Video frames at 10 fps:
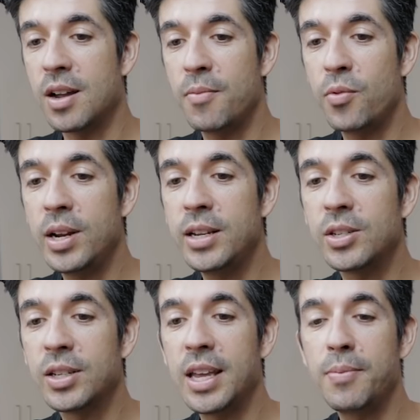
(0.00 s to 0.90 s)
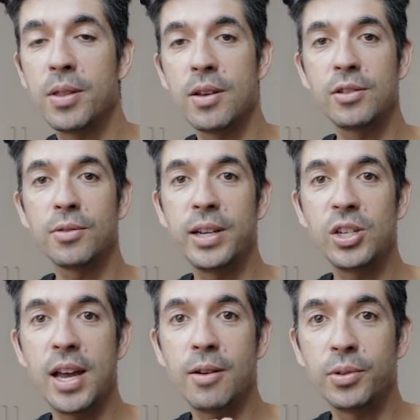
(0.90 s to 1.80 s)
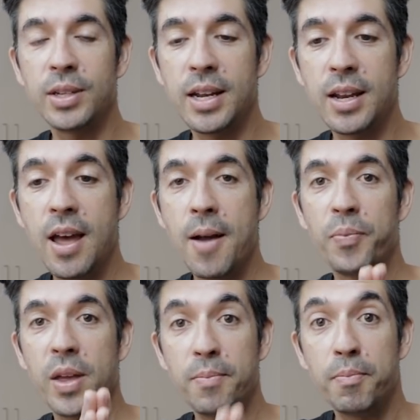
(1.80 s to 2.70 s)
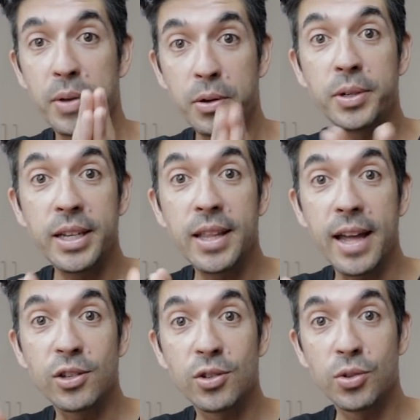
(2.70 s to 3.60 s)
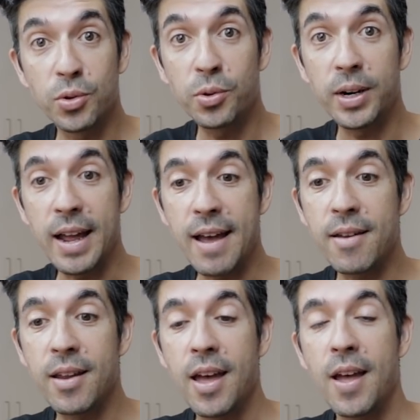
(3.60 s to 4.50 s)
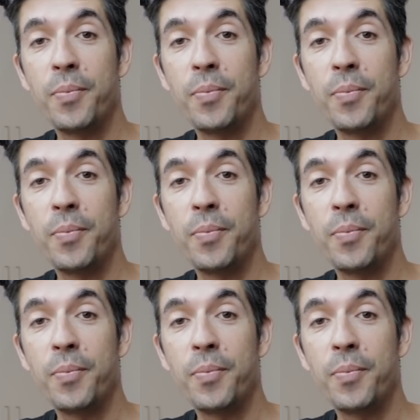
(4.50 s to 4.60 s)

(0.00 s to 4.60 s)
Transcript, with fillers: I'm really just keeping those 3 channels in and building that story out.